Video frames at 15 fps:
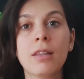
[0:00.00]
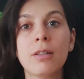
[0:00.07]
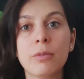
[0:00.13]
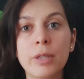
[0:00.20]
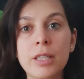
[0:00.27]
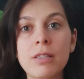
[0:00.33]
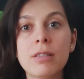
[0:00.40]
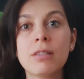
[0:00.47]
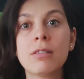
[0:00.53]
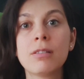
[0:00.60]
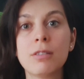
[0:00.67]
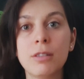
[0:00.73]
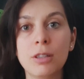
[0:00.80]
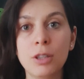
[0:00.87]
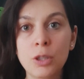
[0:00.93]
the
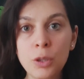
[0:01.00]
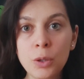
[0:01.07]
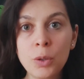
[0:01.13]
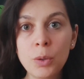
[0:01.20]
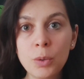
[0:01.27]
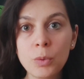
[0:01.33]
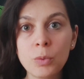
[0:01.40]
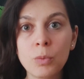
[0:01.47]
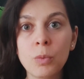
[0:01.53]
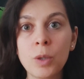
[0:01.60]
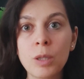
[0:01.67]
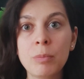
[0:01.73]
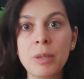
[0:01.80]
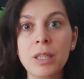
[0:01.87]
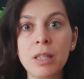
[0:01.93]
reasons you
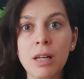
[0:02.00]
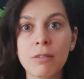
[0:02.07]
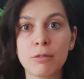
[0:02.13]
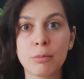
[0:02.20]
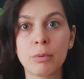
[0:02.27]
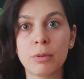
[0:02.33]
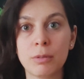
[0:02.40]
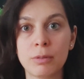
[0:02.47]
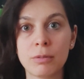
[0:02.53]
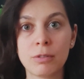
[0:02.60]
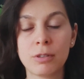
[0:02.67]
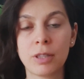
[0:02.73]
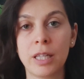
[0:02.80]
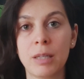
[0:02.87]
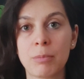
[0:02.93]
would be lovable
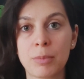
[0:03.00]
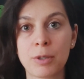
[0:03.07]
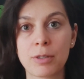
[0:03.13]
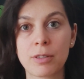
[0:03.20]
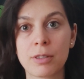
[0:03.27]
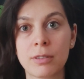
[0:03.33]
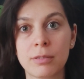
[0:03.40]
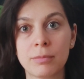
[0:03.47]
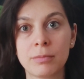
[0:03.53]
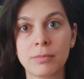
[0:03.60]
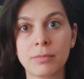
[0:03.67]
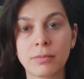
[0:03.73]
to that person.